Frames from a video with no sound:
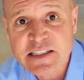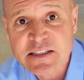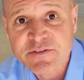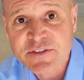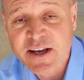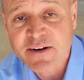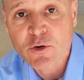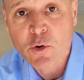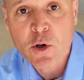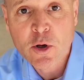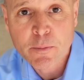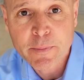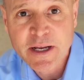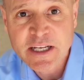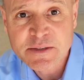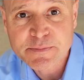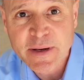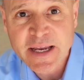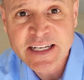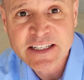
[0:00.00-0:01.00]
If you have
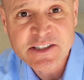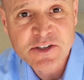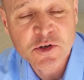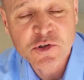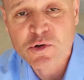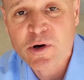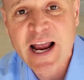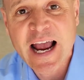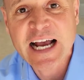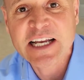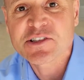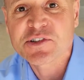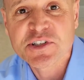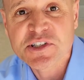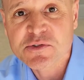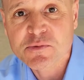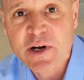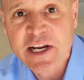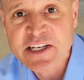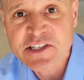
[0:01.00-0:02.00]
oil-based paints, those are
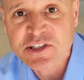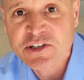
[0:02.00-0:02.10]
hazardous waste.